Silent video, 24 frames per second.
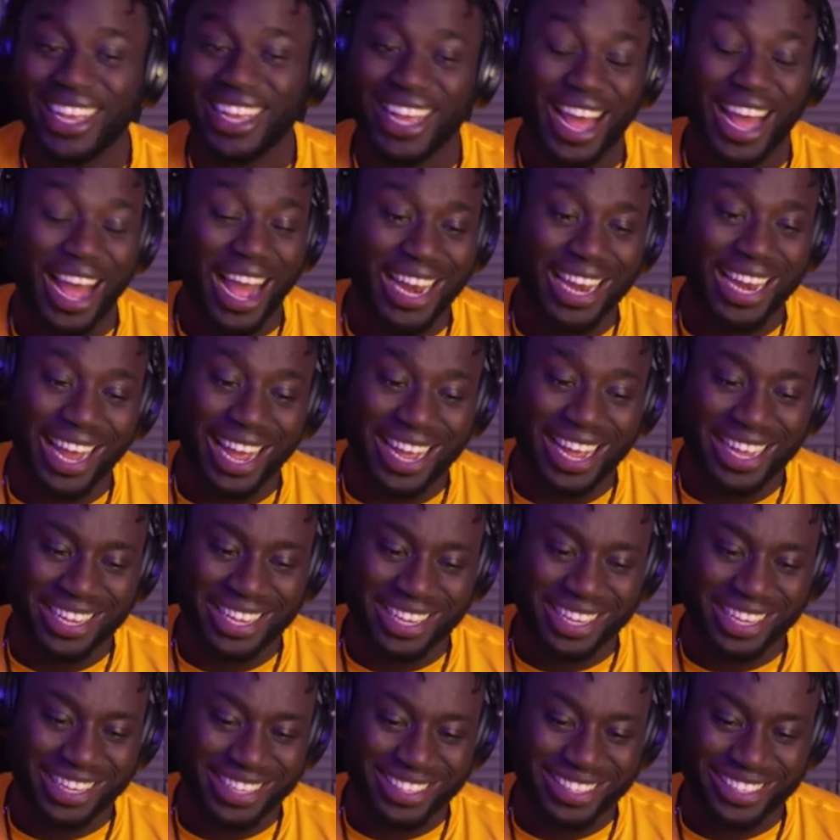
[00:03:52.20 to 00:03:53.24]
I like
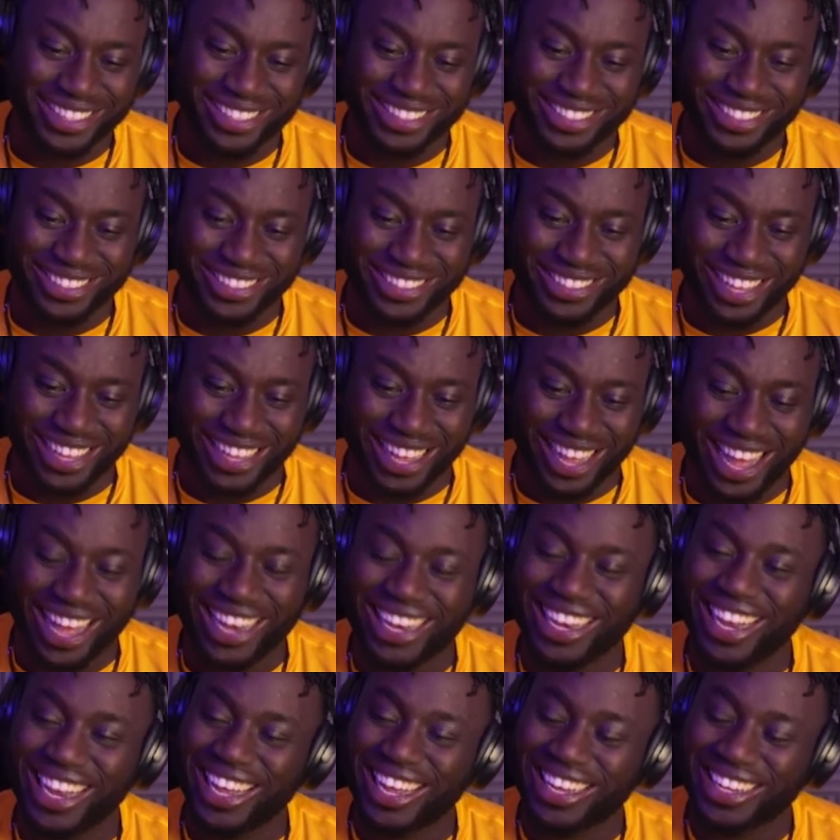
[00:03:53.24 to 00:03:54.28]
it. I
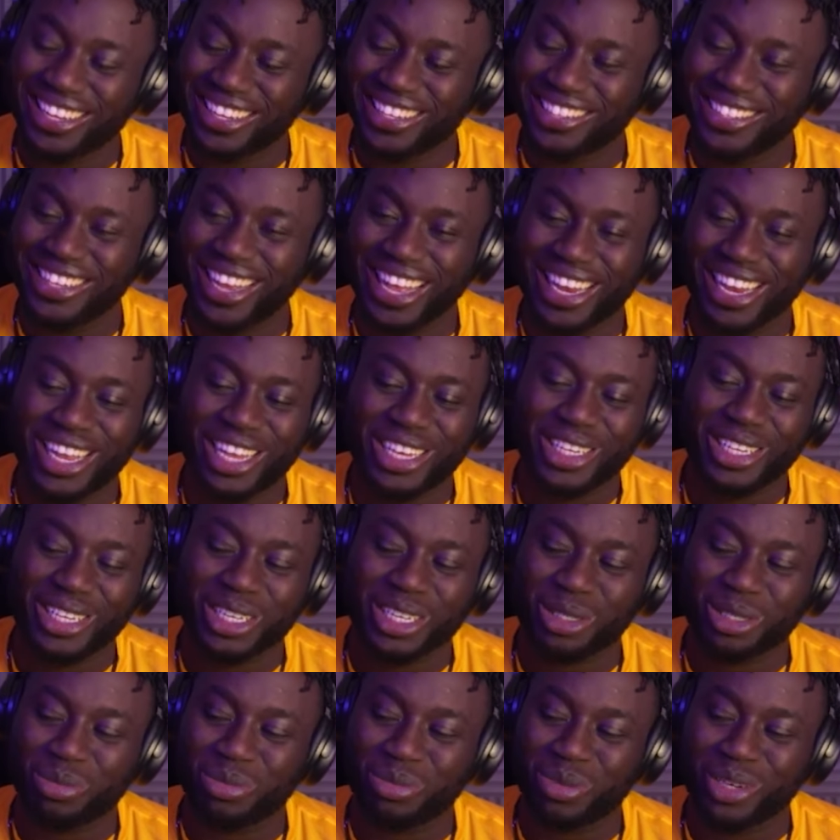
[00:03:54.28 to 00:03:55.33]
like the
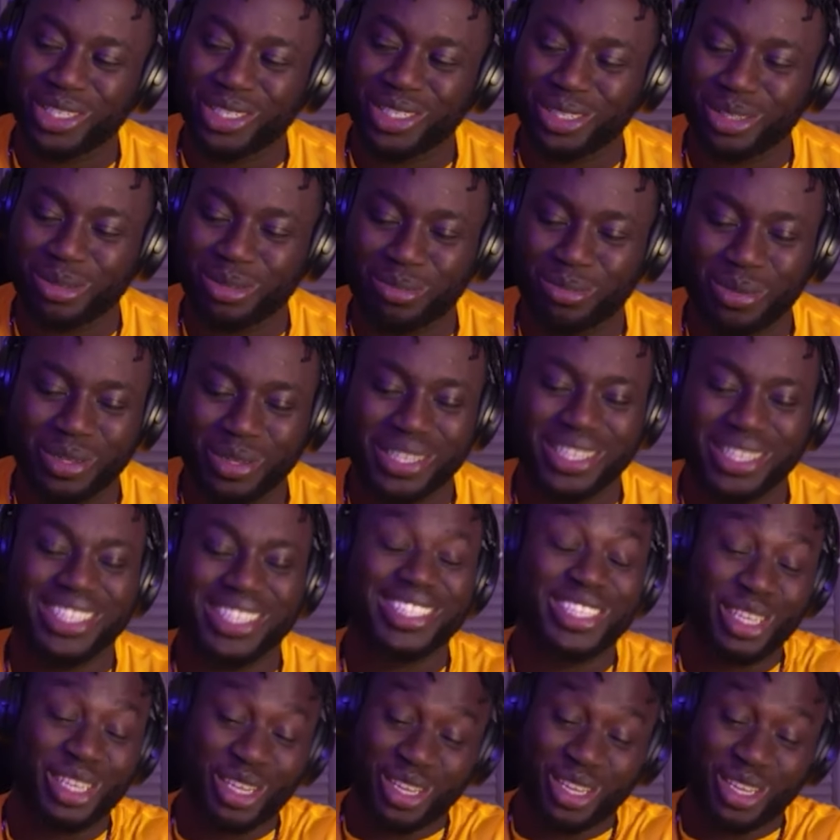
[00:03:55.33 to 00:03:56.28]
expression, but it's